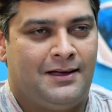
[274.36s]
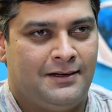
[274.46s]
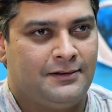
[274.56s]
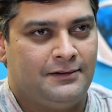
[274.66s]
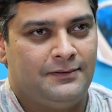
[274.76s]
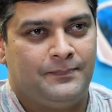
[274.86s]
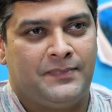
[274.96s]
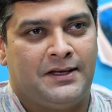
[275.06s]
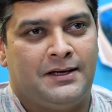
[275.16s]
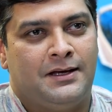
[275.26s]
Here,
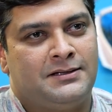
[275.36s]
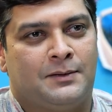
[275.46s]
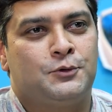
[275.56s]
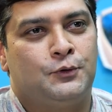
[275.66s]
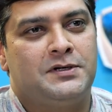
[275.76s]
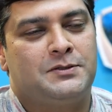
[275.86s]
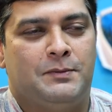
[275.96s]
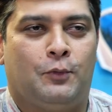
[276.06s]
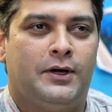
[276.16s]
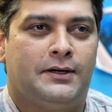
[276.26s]
some students
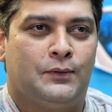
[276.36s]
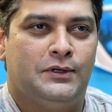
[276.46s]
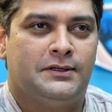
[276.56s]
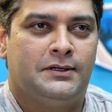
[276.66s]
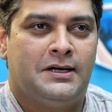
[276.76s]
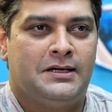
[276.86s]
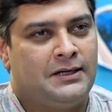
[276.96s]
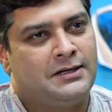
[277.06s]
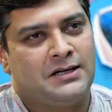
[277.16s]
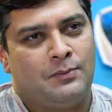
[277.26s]
may point out
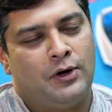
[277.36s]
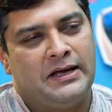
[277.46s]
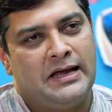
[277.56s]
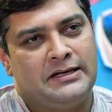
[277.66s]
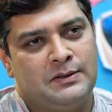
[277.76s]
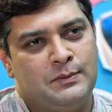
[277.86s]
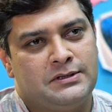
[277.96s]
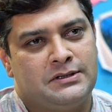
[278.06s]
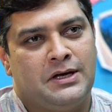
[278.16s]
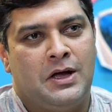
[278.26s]
that some
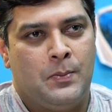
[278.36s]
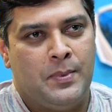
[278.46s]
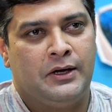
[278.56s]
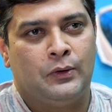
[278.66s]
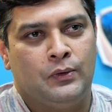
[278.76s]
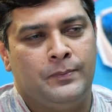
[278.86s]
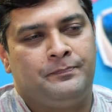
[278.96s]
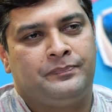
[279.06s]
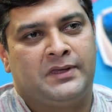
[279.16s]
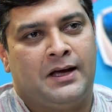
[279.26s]
organisms may grow
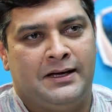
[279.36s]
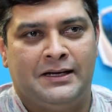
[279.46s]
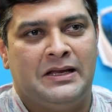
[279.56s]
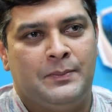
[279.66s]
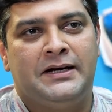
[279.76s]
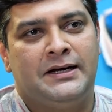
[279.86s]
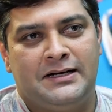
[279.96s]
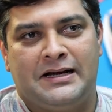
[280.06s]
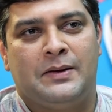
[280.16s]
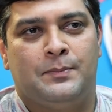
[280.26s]
in a
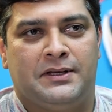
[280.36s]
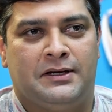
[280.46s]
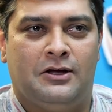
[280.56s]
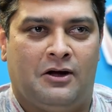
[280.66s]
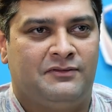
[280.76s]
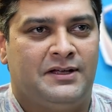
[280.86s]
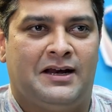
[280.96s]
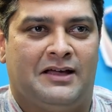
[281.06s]
limited time period of their